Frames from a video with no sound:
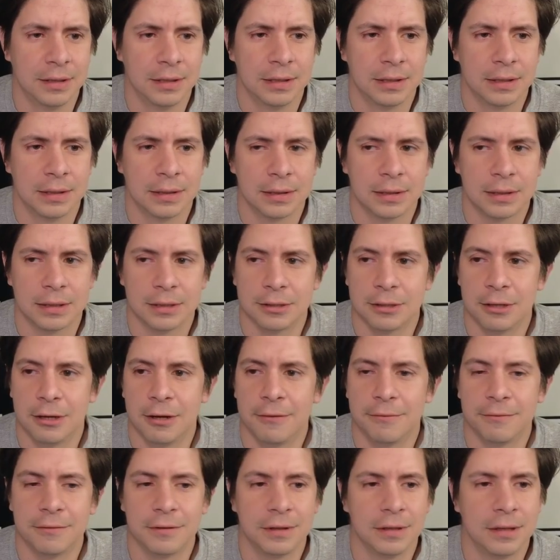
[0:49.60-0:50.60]
Because
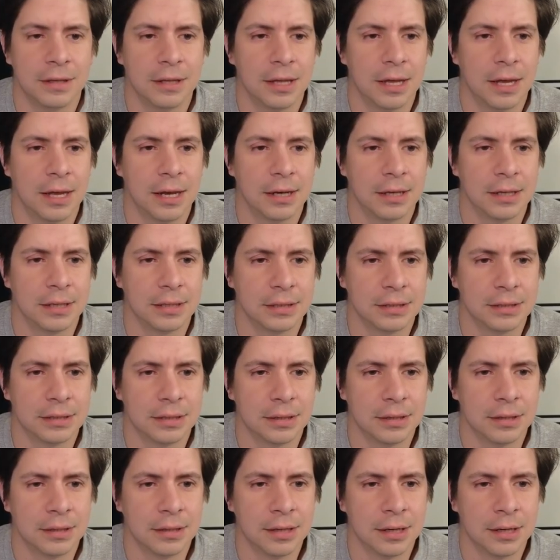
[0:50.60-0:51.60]
often that is
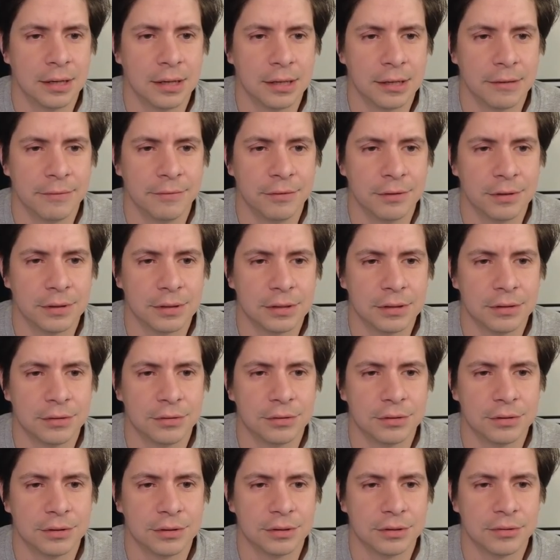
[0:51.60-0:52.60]
going to give you the
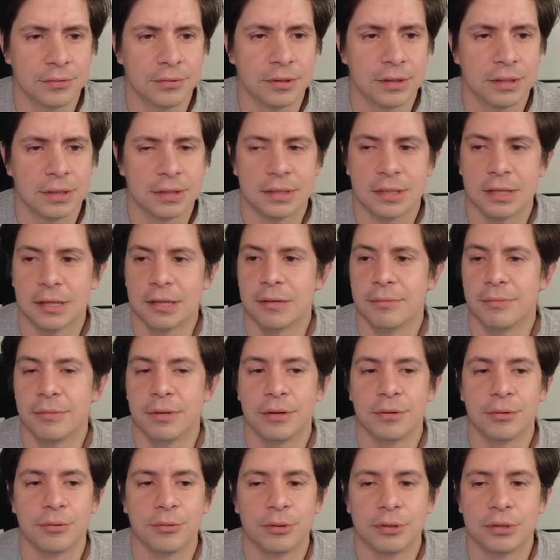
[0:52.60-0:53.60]
solution. So we're going to set them
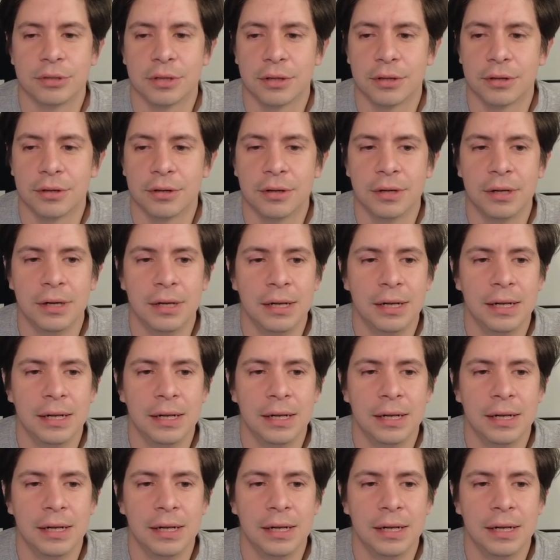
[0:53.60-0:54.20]
equal to each other.